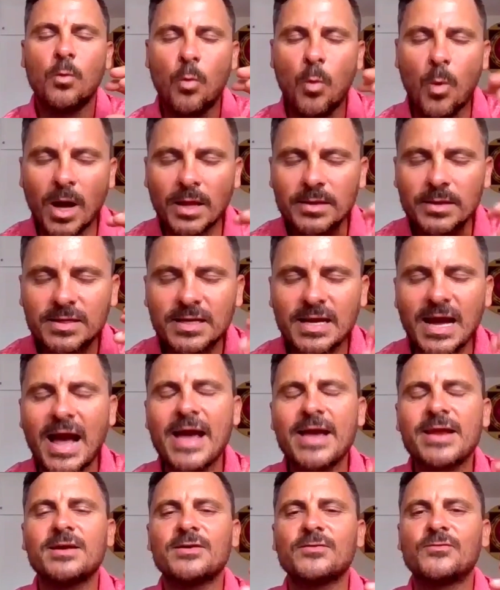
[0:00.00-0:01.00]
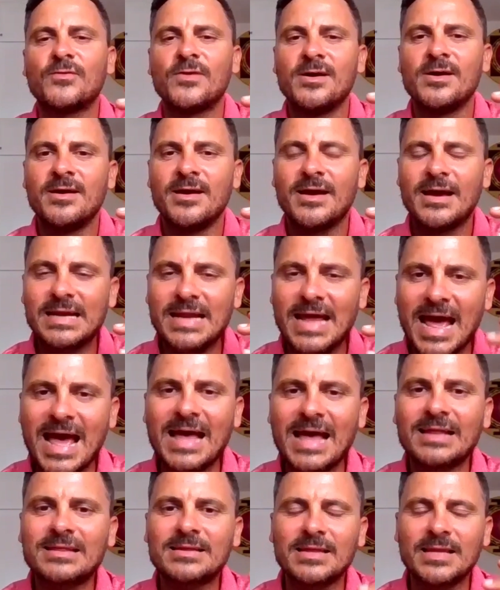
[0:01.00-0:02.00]
What kind of an
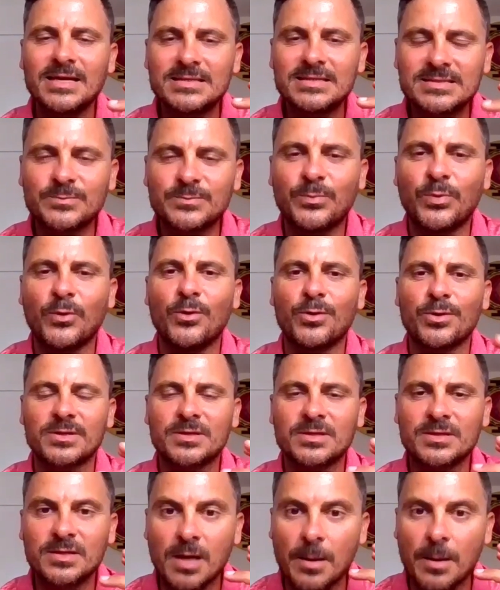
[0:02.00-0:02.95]
athlete sport